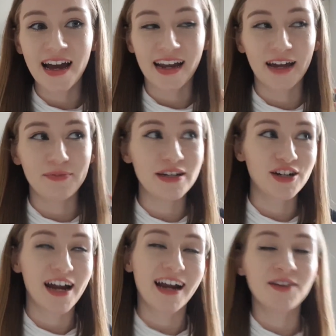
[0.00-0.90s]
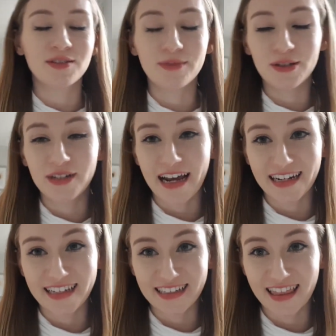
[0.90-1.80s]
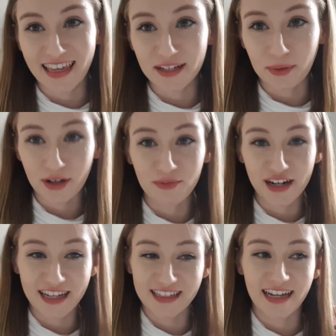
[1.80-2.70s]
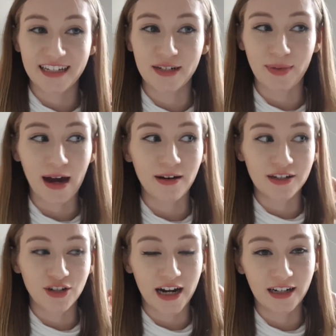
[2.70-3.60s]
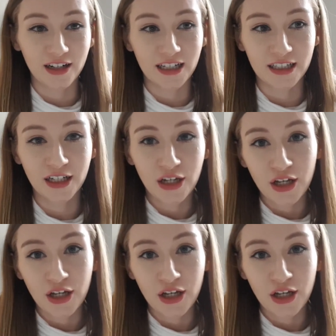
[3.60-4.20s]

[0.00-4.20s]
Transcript: and I've been trying out some new techniques and things which I'm really excited about, and trying to learn